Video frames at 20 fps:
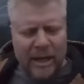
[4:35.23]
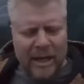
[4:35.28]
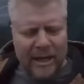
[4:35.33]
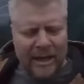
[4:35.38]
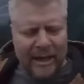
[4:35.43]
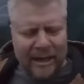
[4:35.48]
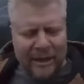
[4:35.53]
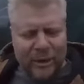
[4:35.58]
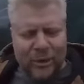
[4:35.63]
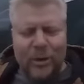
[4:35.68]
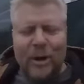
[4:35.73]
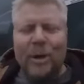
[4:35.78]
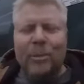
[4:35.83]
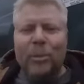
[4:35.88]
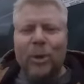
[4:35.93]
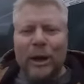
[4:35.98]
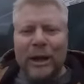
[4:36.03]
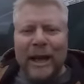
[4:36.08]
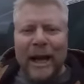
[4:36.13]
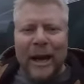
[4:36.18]
Like
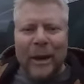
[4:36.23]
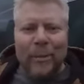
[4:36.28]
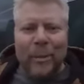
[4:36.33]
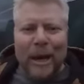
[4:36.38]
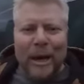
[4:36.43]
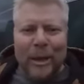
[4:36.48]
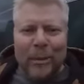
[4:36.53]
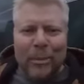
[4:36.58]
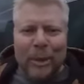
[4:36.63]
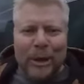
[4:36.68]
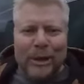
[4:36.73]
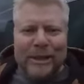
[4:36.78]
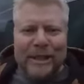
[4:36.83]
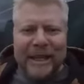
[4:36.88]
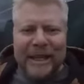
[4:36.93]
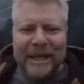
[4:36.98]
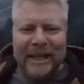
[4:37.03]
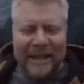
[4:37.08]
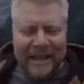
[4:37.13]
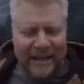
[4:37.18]
Trump, we got them by the
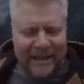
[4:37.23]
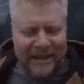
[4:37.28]
pussy.